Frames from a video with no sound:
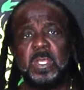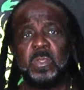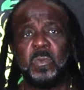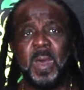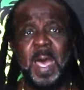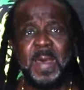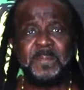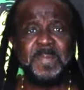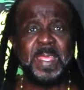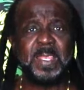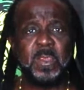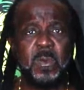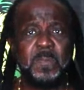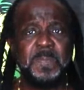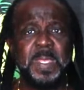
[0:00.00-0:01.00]
to have
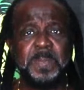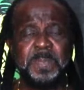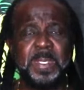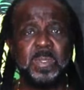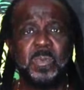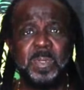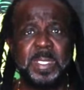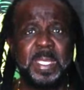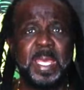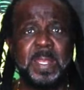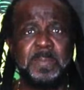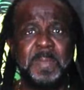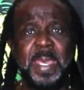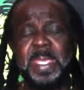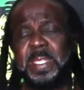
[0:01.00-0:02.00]
that commitment with the
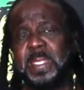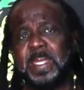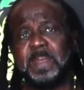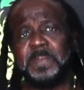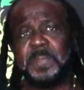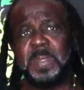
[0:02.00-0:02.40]
Almighty.